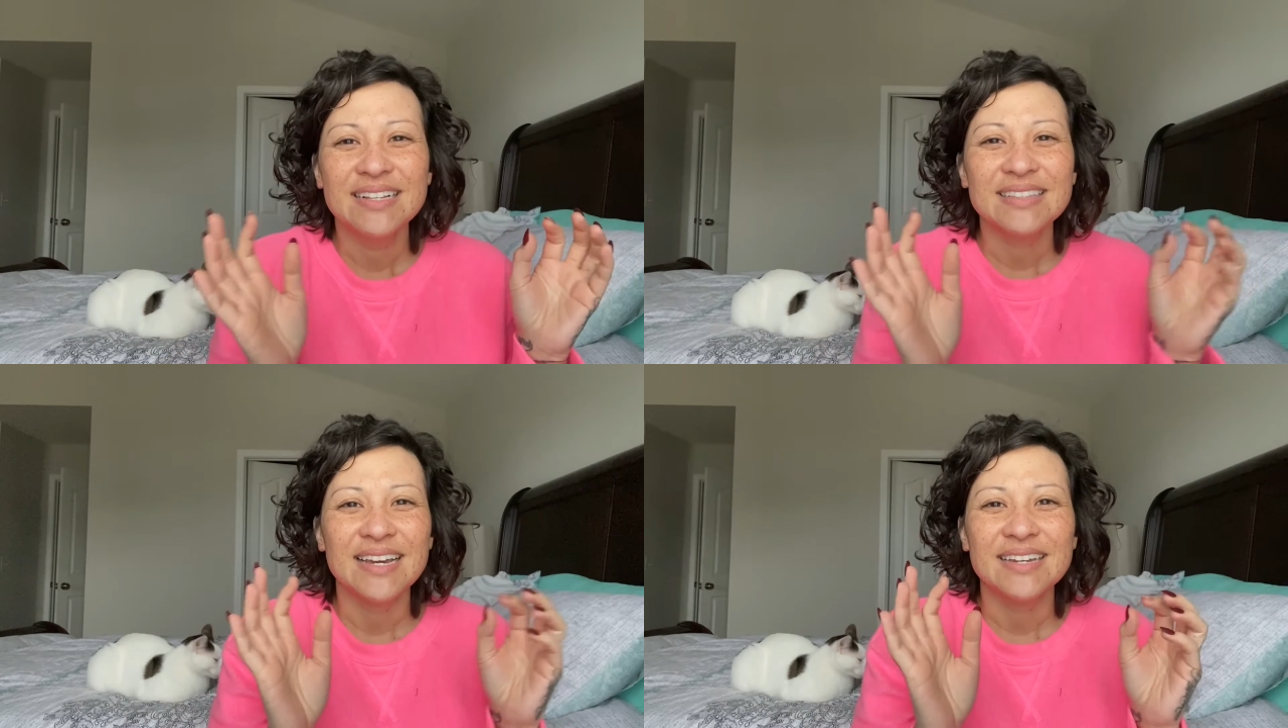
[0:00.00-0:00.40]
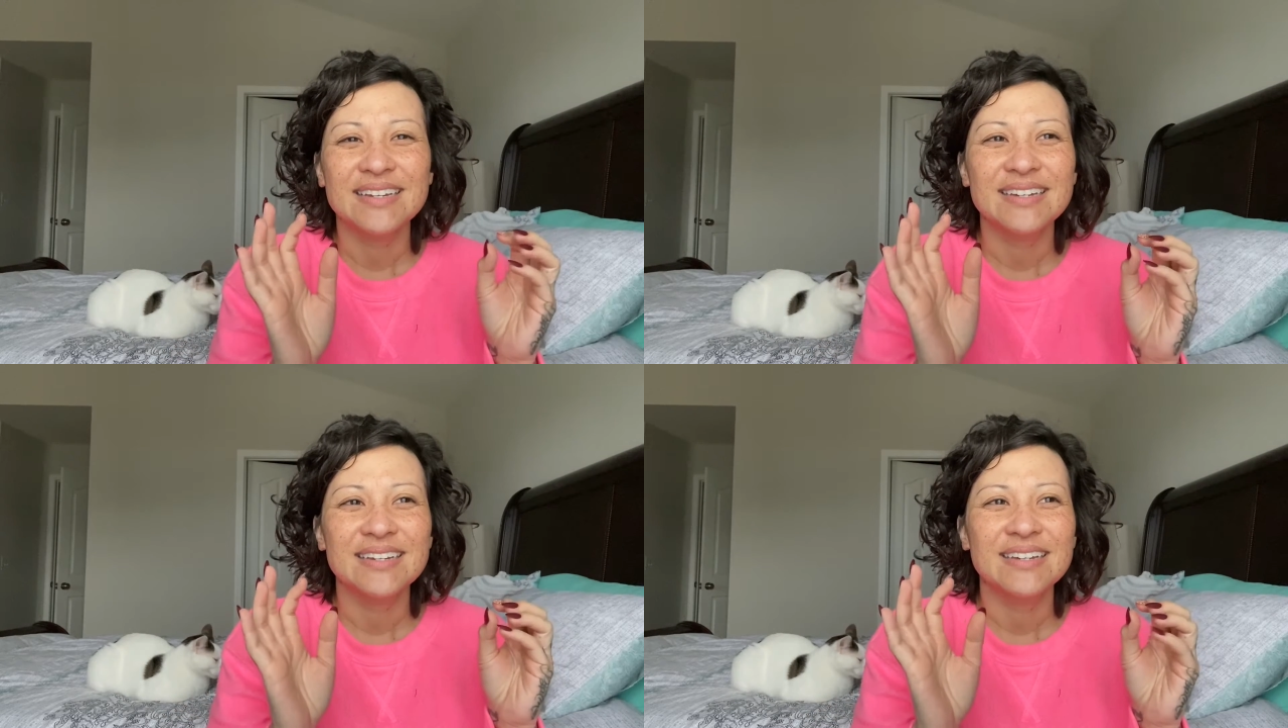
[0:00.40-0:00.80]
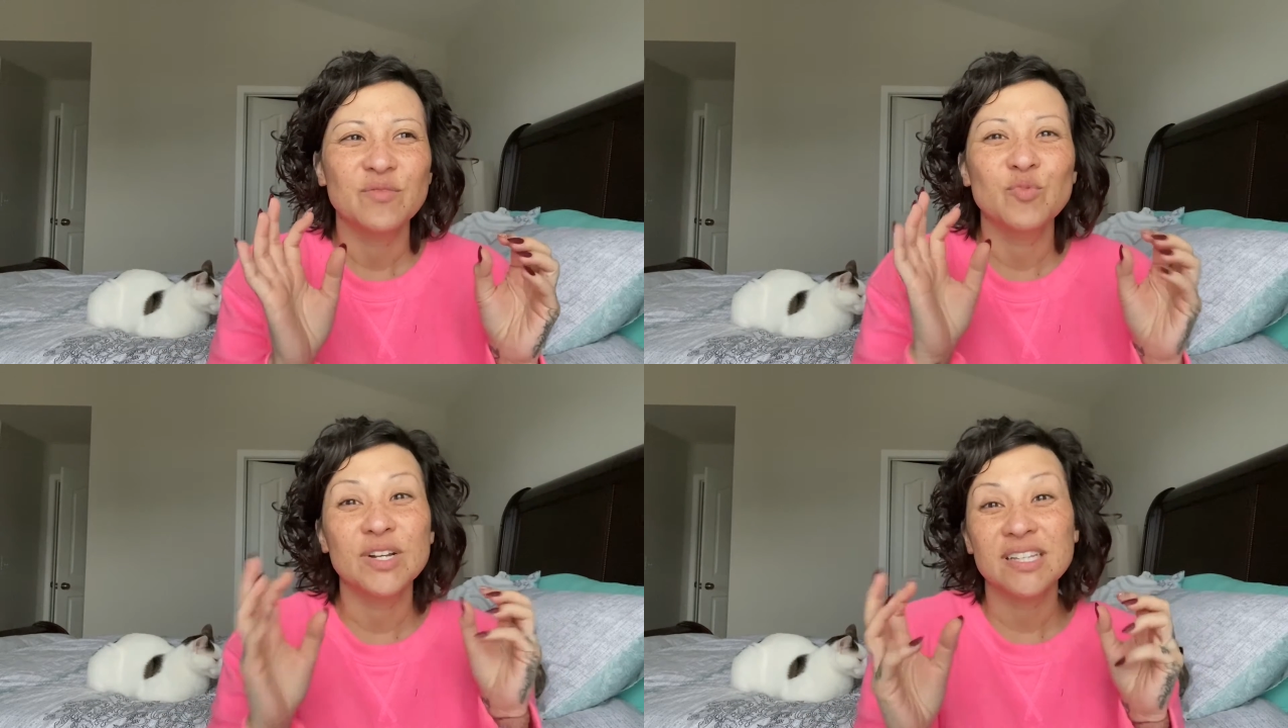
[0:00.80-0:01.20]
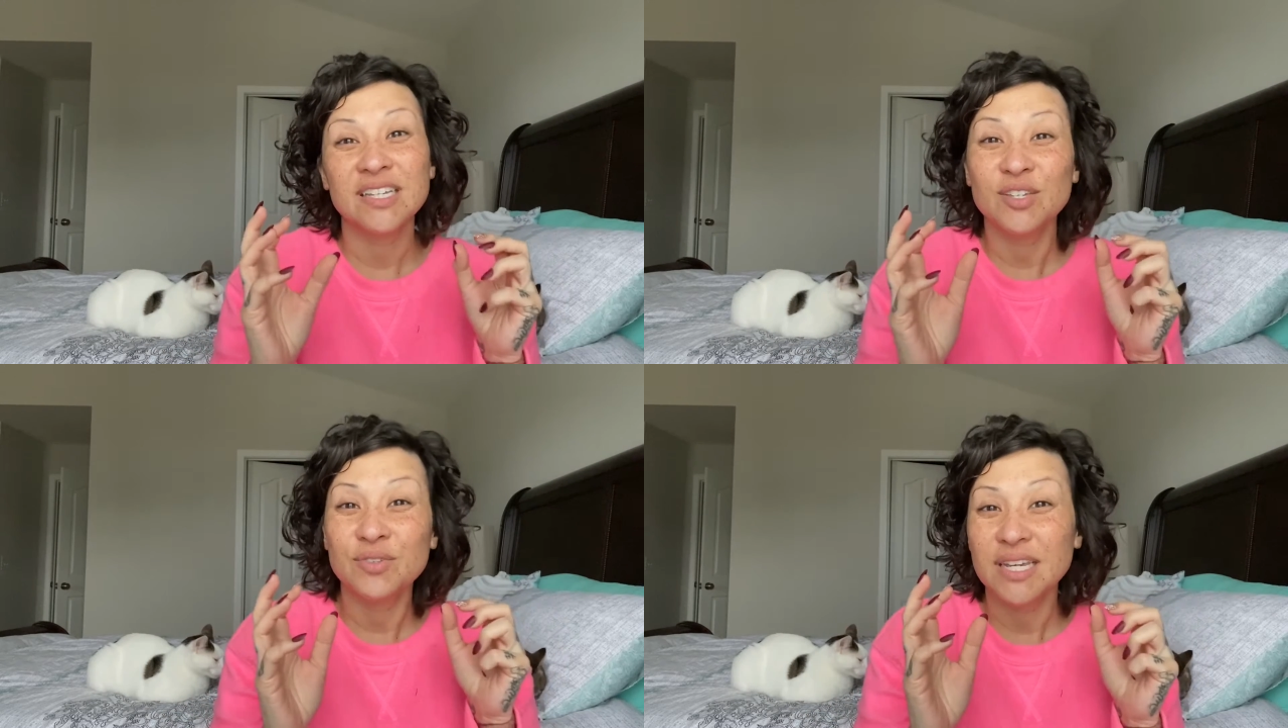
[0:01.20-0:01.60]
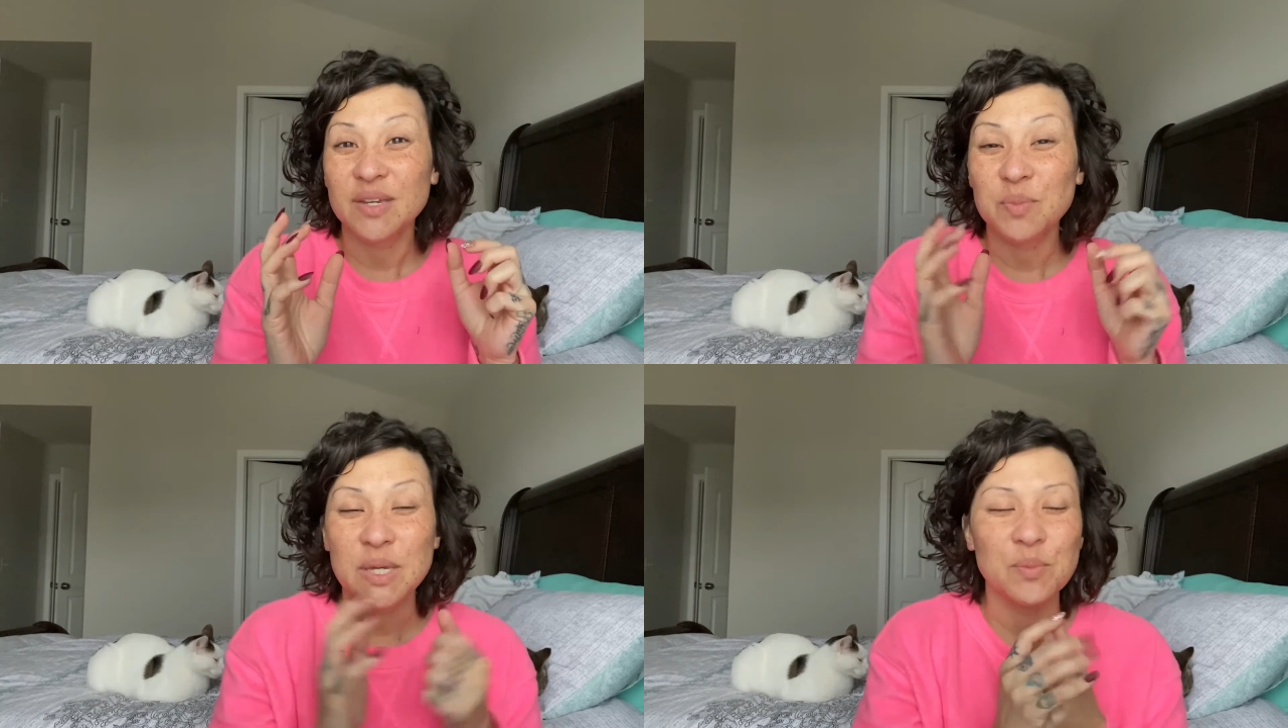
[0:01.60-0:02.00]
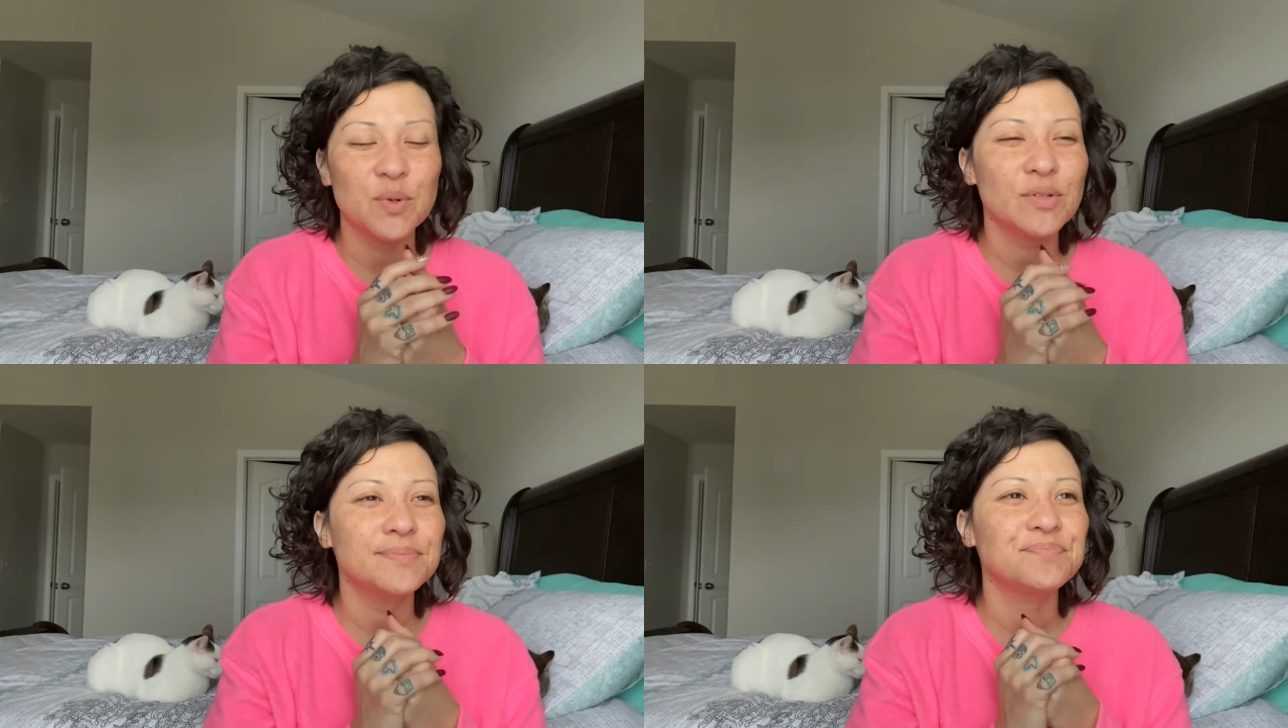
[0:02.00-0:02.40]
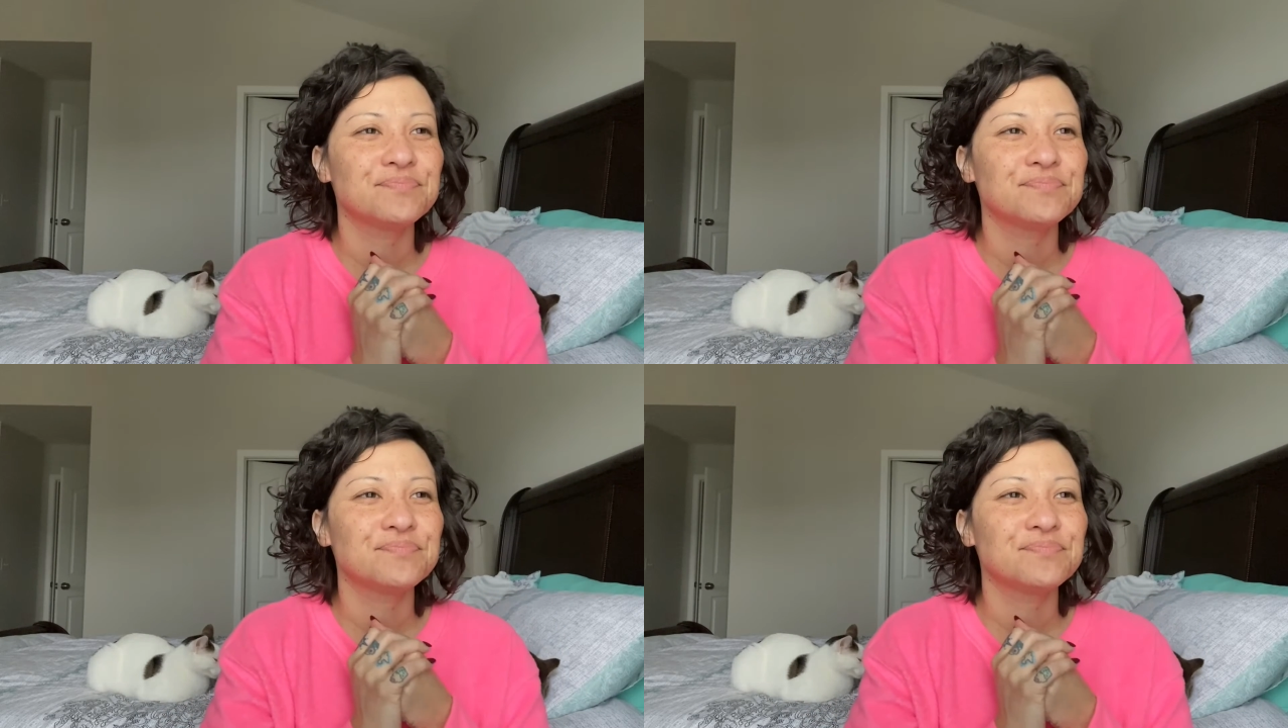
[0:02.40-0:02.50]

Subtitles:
like really unique people.